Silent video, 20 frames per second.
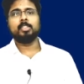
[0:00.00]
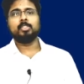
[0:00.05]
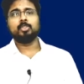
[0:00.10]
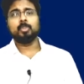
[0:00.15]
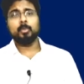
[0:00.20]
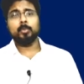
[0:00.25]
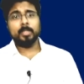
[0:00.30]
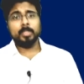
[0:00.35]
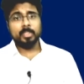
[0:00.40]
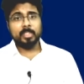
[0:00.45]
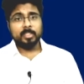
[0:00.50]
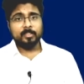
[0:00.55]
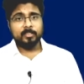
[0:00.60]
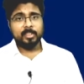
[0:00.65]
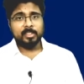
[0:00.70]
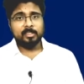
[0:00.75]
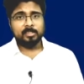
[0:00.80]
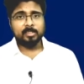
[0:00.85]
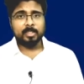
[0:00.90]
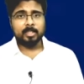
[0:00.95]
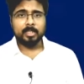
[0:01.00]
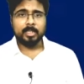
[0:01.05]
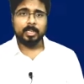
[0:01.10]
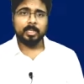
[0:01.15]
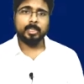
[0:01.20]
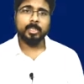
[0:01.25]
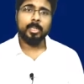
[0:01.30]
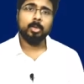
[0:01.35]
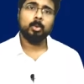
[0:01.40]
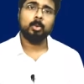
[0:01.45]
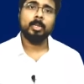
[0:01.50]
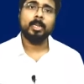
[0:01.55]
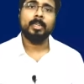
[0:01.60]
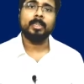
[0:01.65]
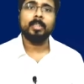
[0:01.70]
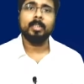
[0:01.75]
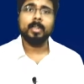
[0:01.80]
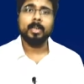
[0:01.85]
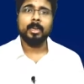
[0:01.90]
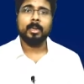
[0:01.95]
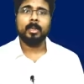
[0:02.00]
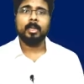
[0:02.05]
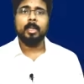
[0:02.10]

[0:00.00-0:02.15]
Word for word: So when the devices are connected to the internet